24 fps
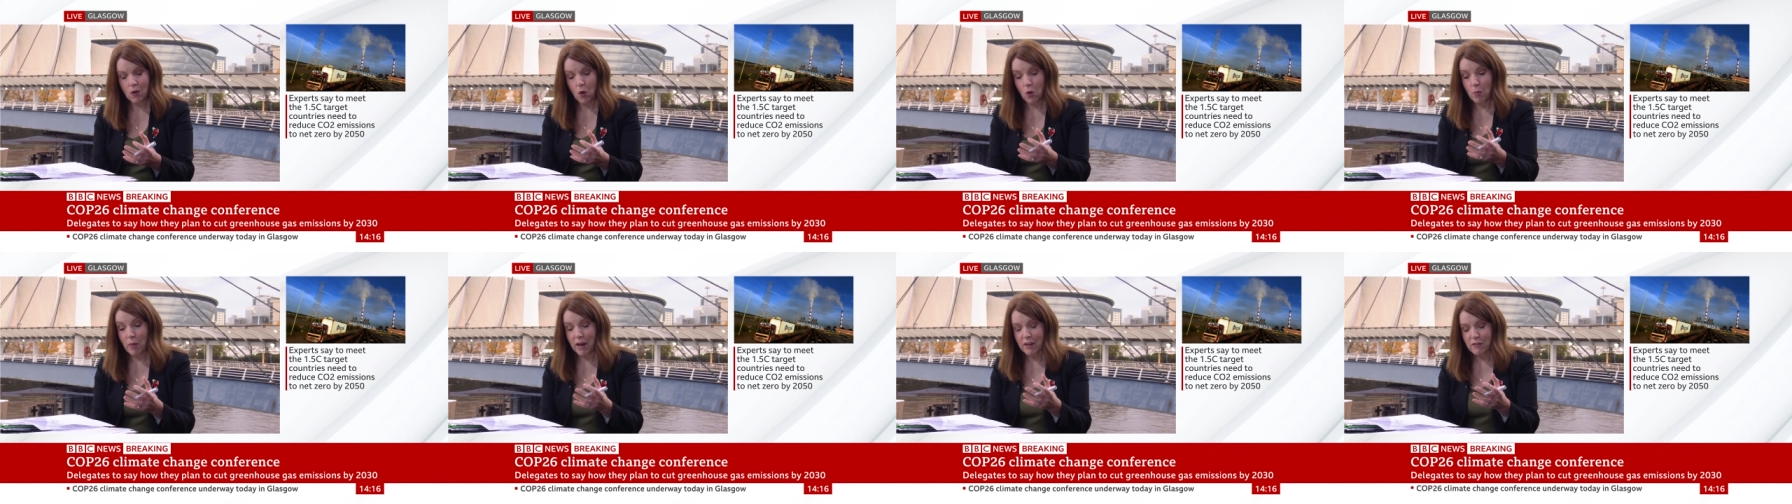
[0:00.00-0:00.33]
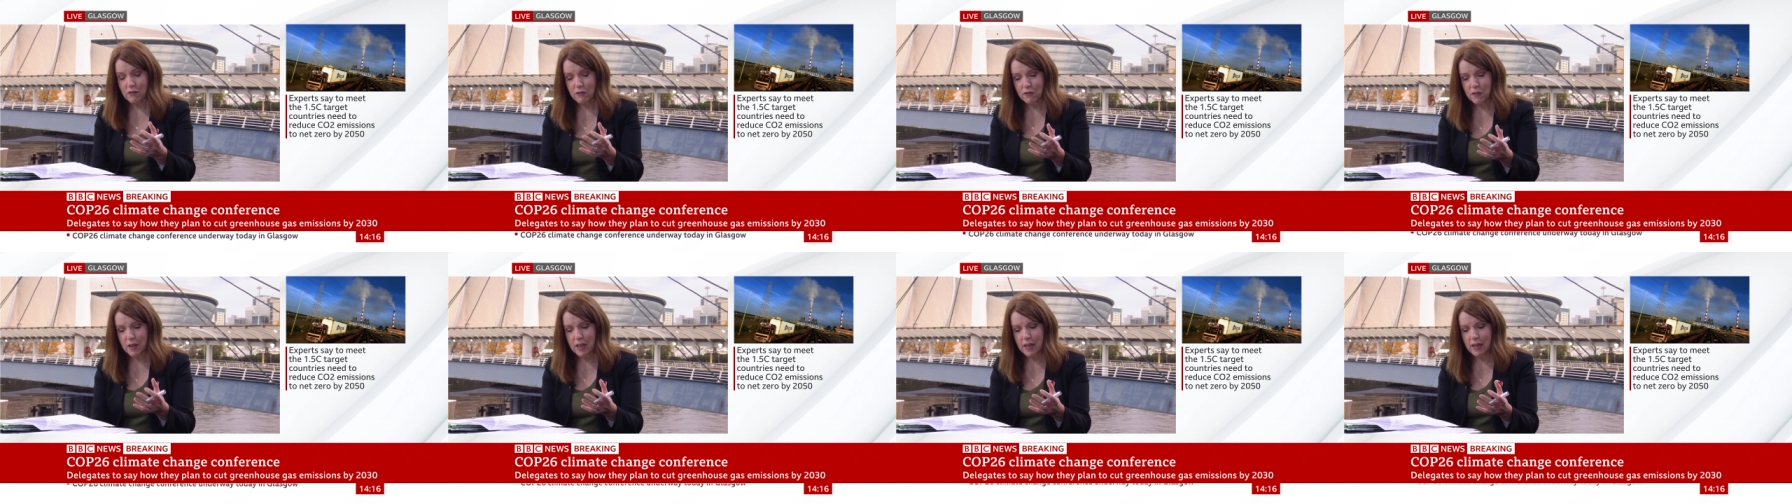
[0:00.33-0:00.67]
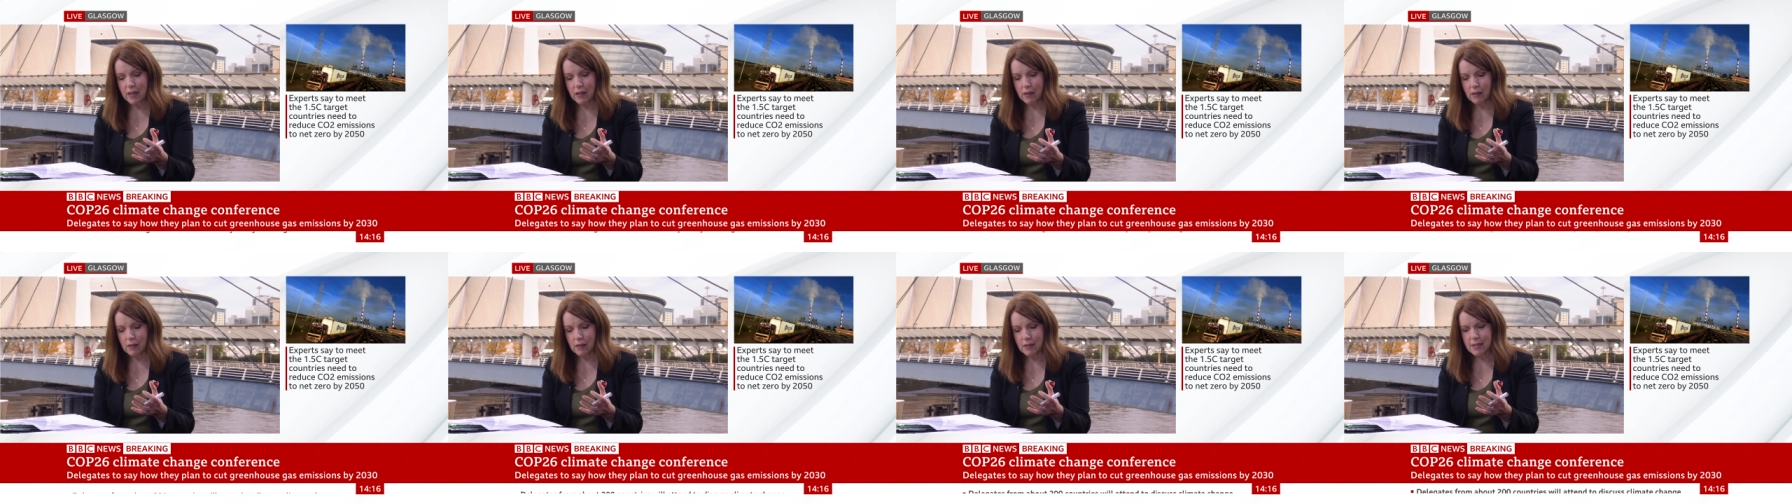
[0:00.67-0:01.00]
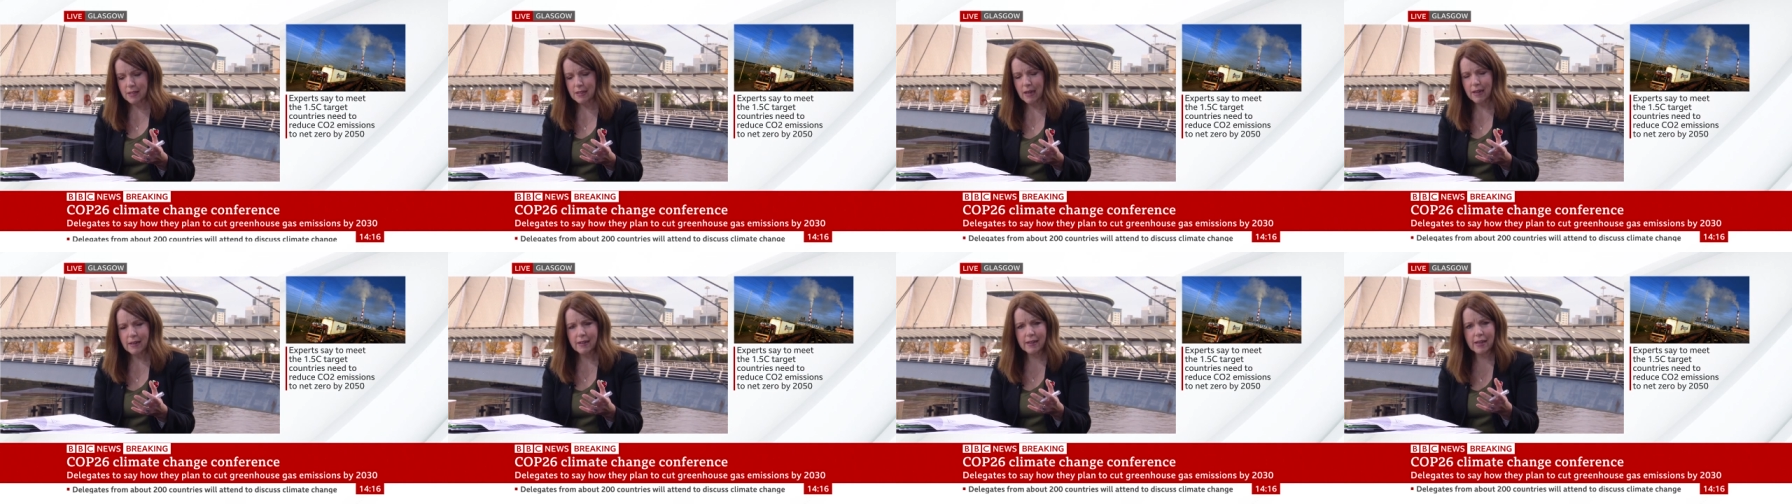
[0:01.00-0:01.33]
or might feel
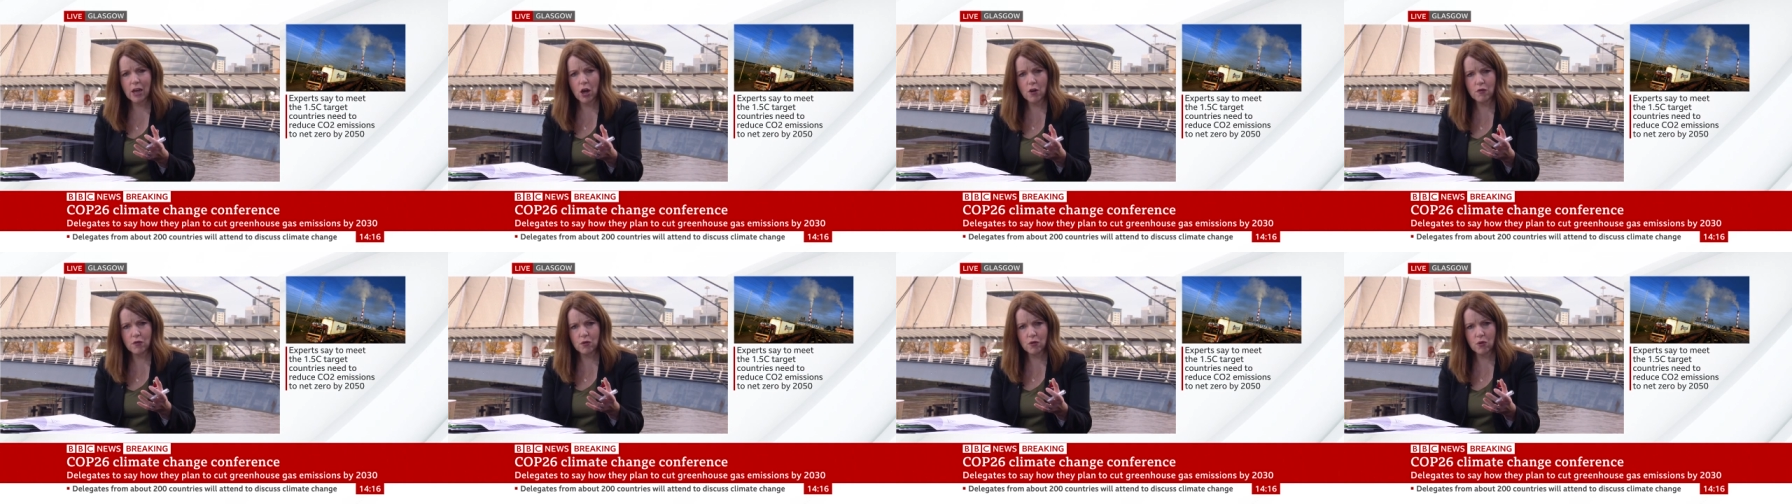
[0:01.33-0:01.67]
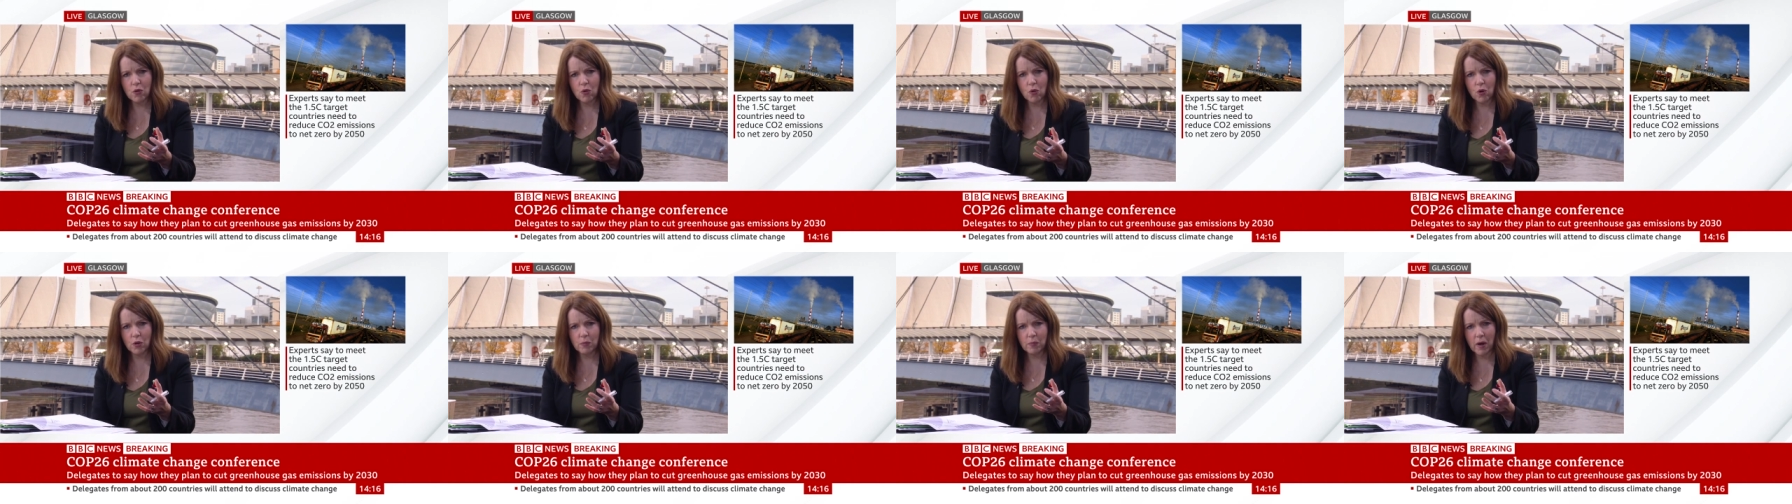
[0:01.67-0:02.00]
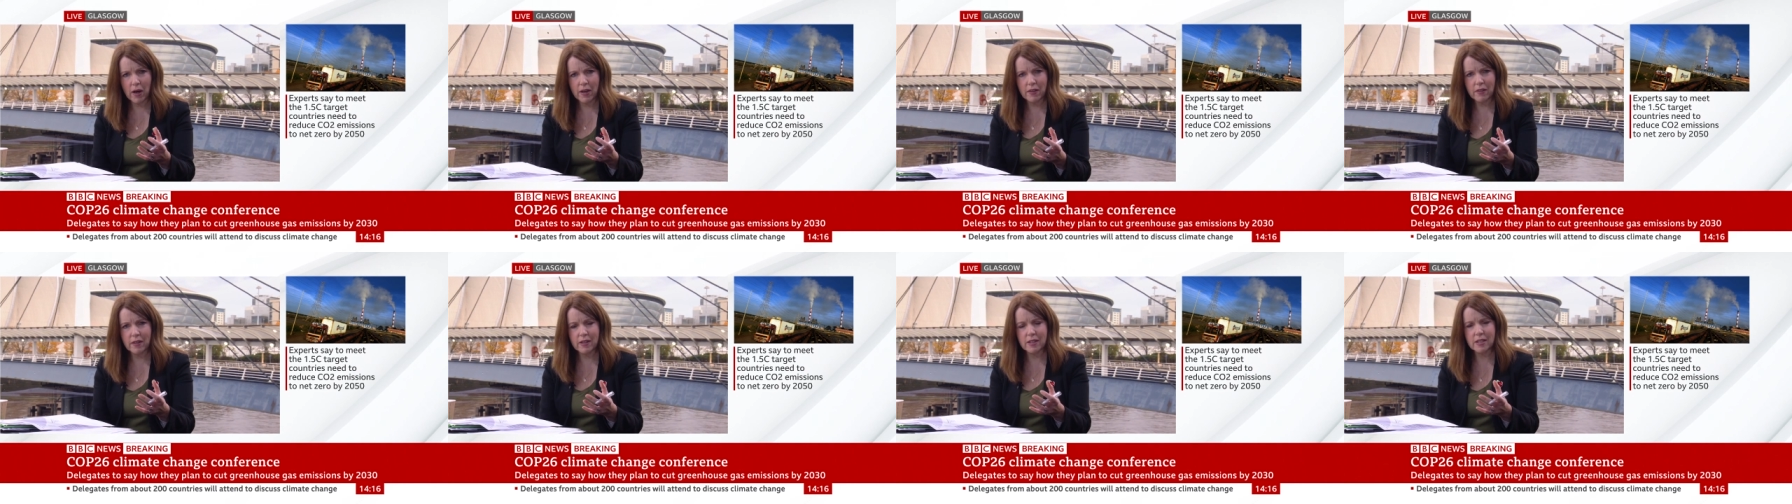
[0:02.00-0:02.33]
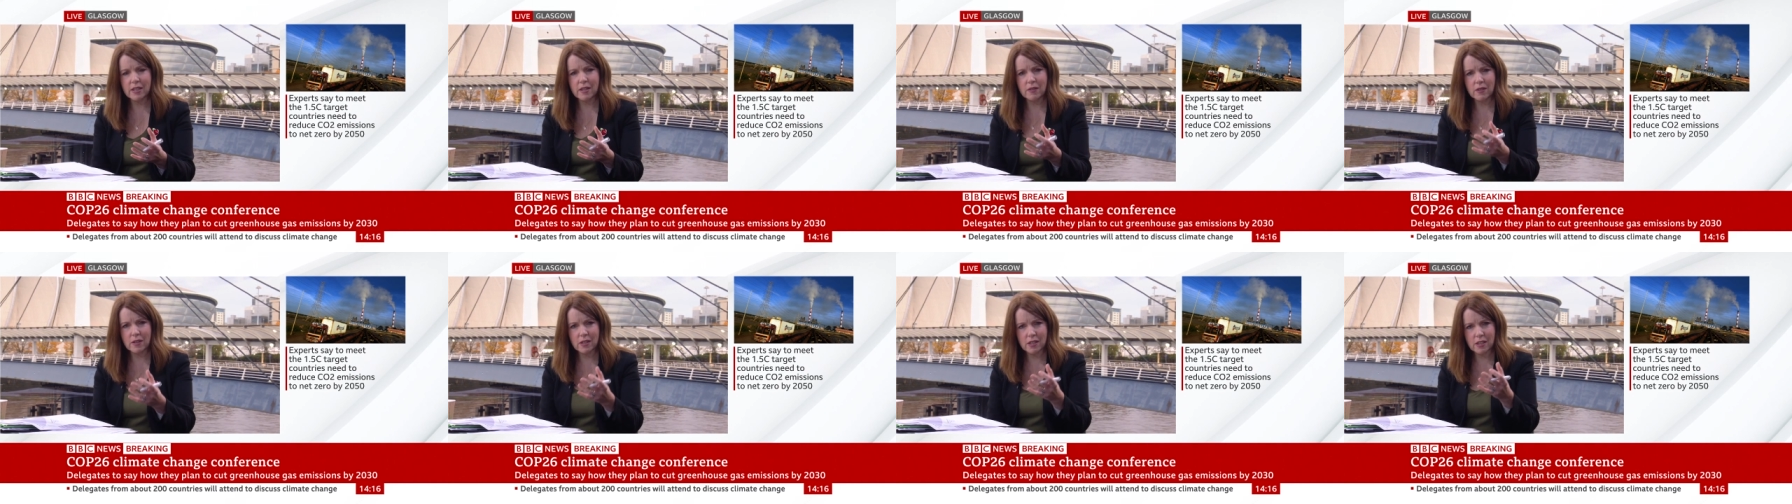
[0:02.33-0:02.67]
slightly overawed by
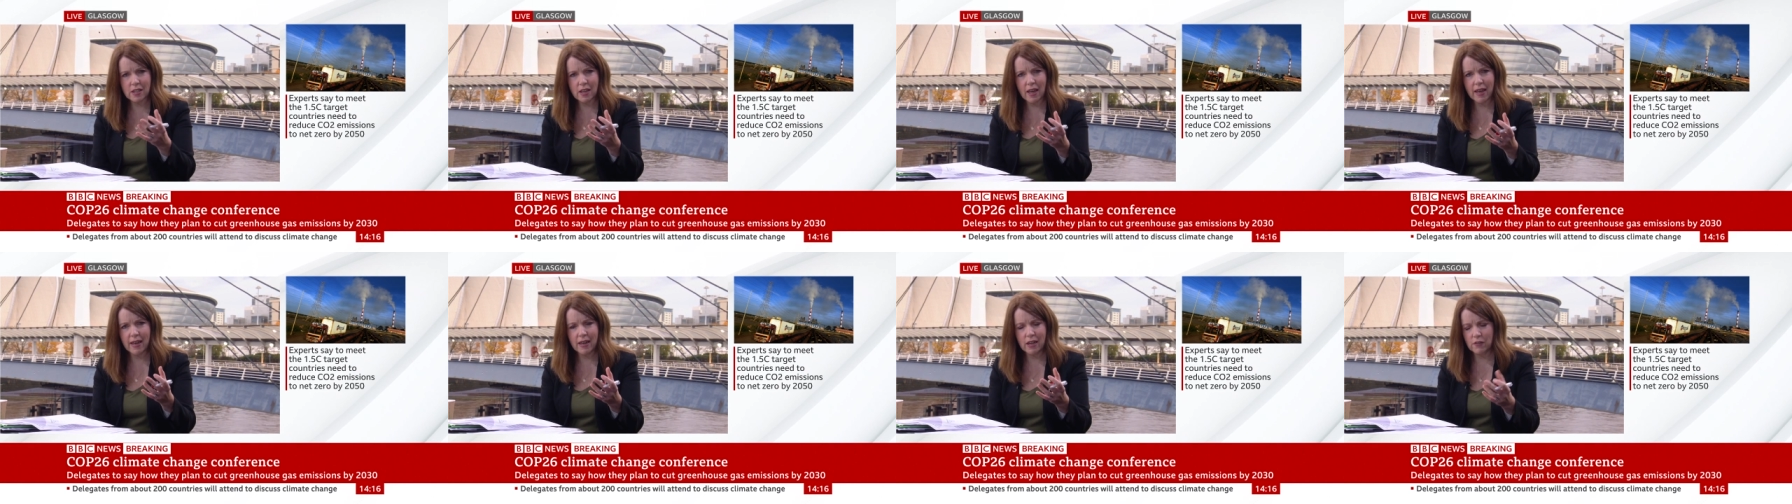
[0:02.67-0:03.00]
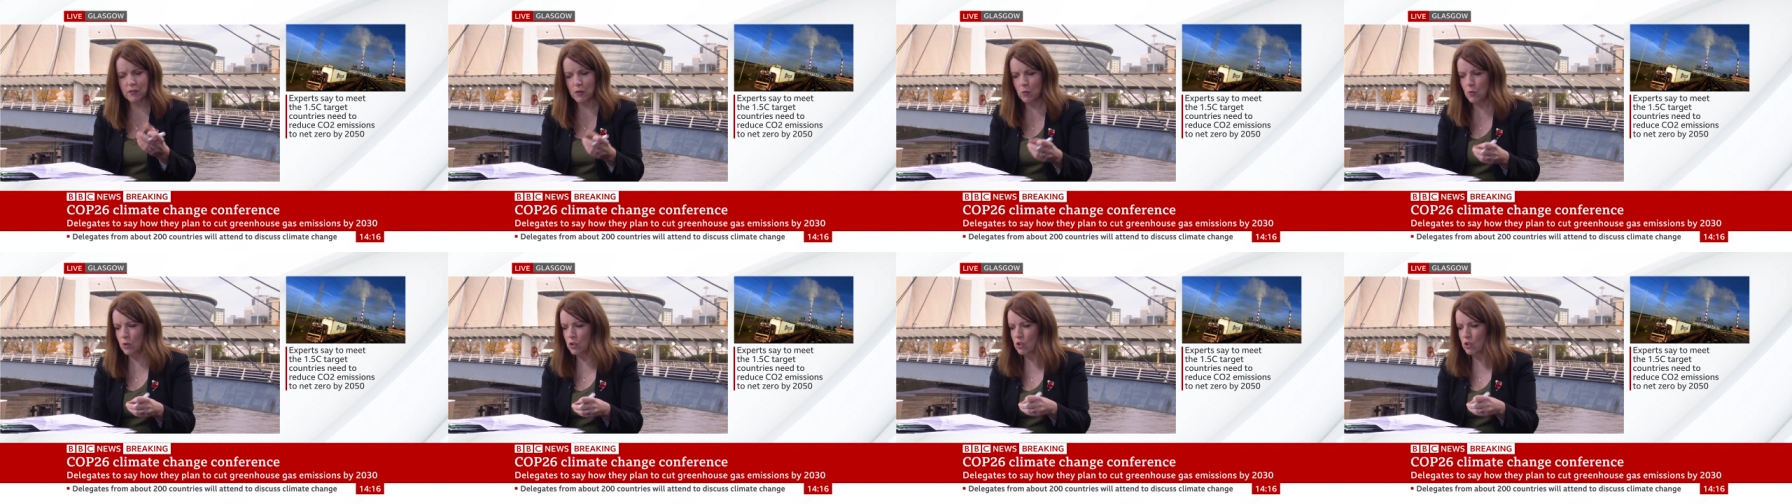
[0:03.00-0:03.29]
this and the scale of it.